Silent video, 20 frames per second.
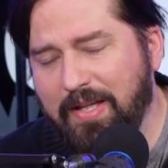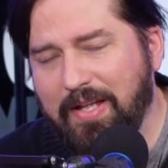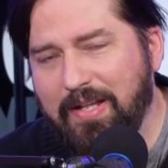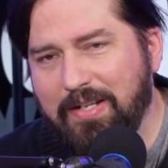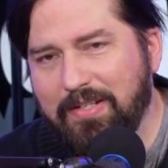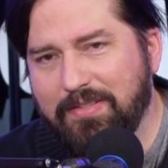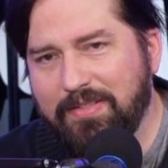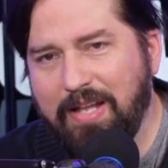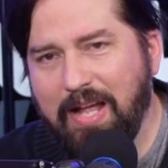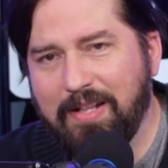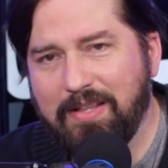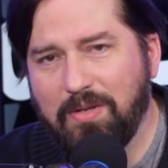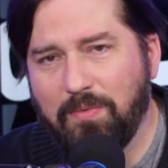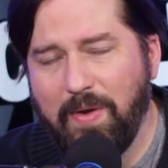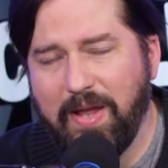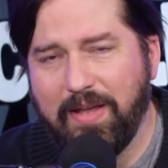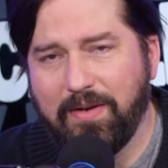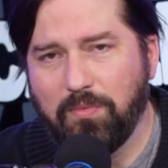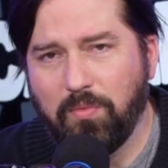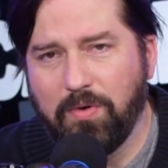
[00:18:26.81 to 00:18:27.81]
It's not the
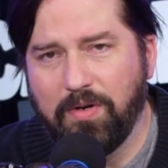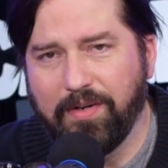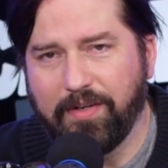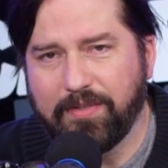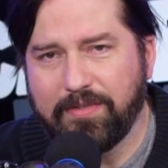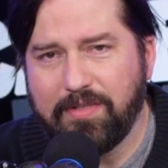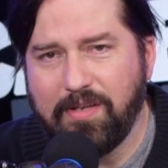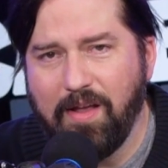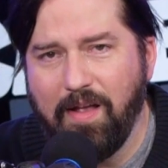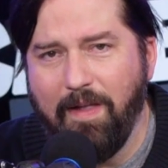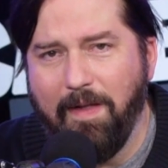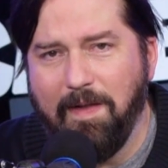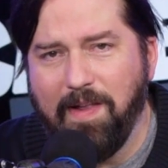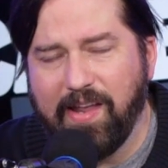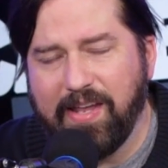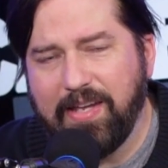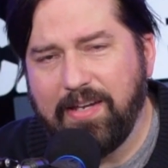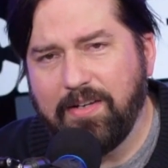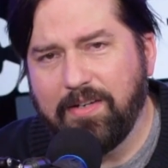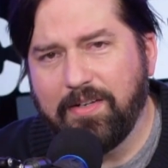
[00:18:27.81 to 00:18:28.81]
way it works.
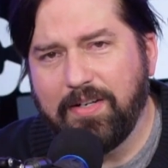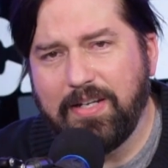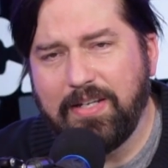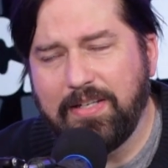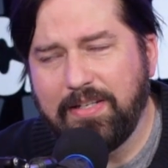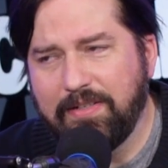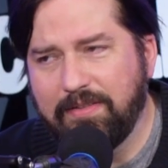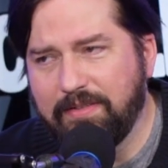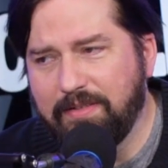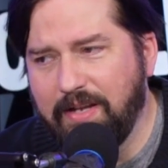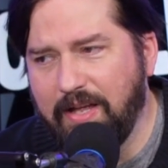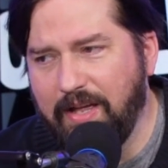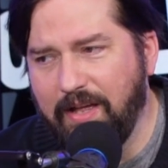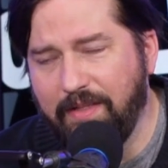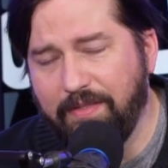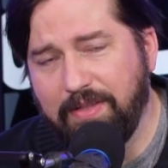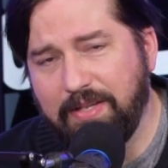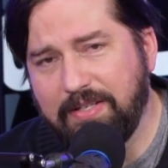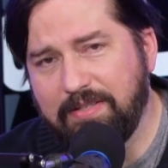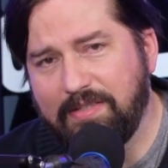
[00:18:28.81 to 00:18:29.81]
Here in
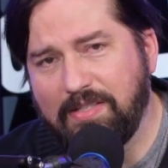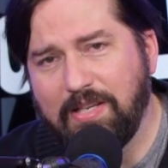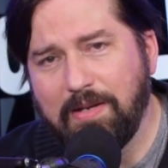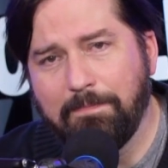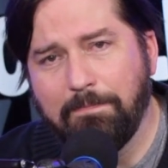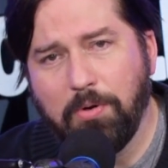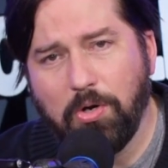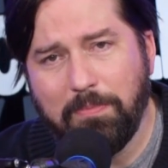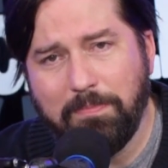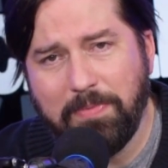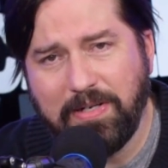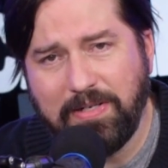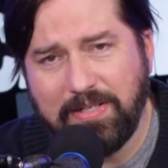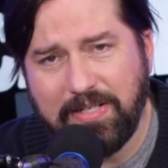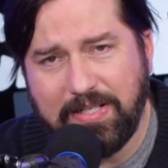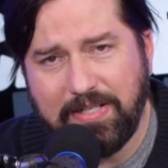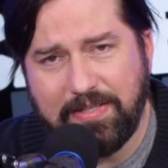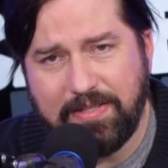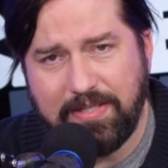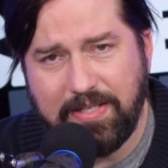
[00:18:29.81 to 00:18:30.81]
the suburban
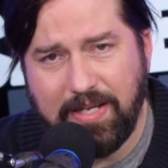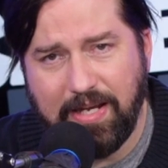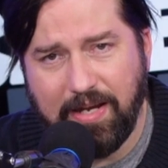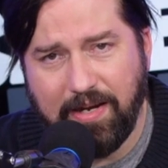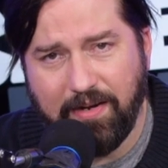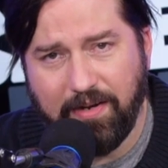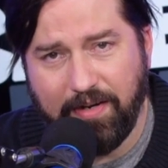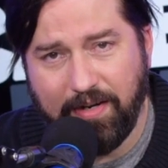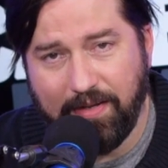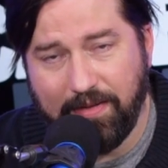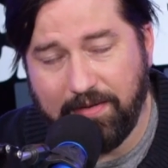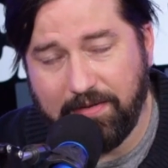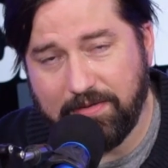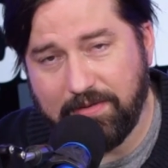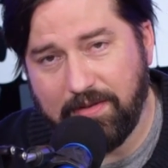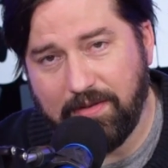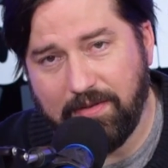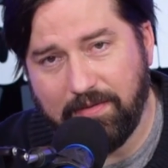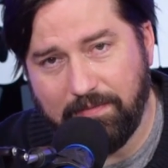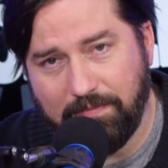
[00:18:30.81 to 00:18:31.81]
D.C. area, there's
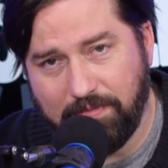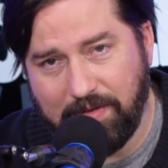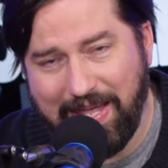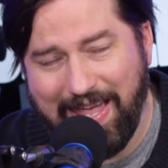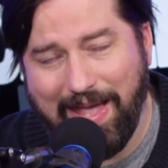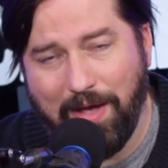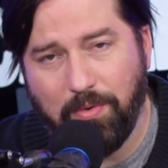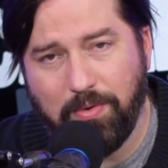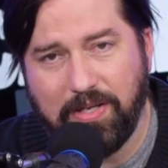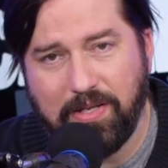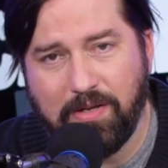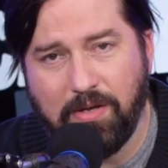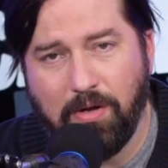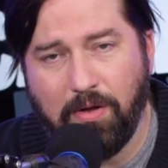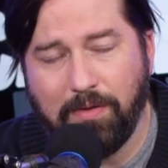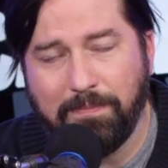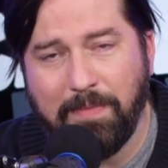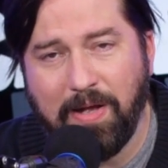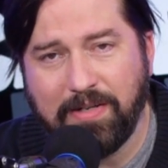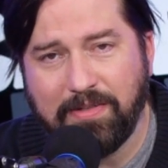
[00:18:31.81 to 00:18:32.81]
a county
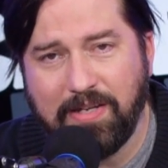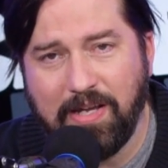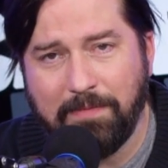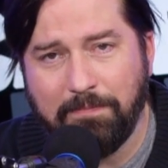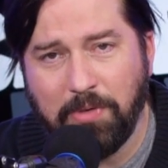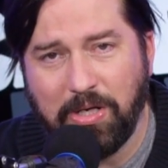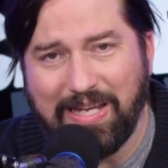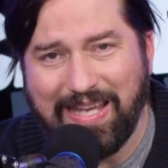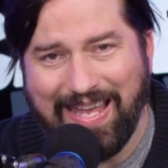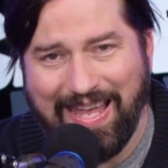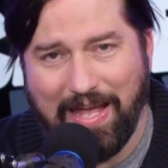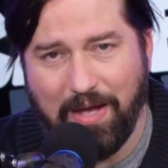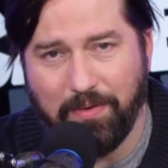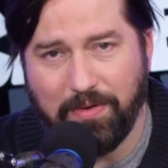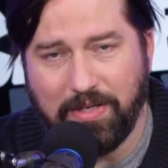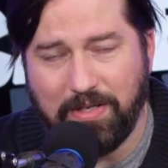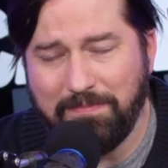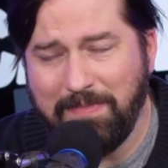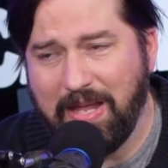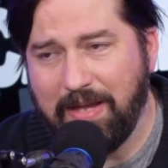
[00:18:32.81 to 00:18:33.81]
called Montgomery
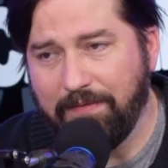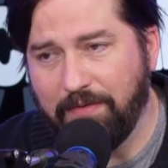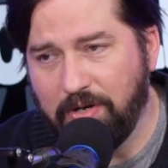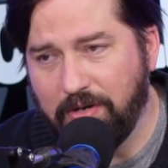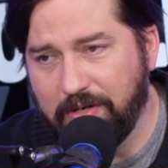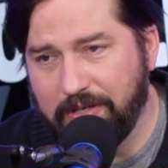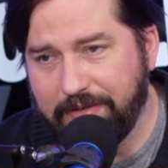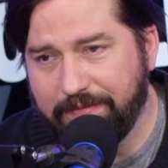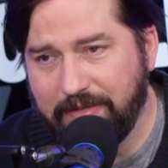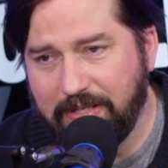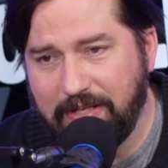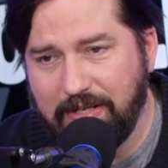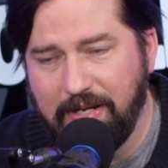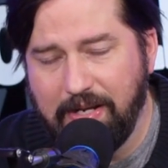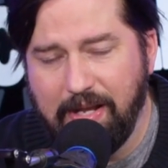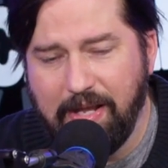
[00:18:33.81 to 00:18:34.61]
County. You may have heard of it.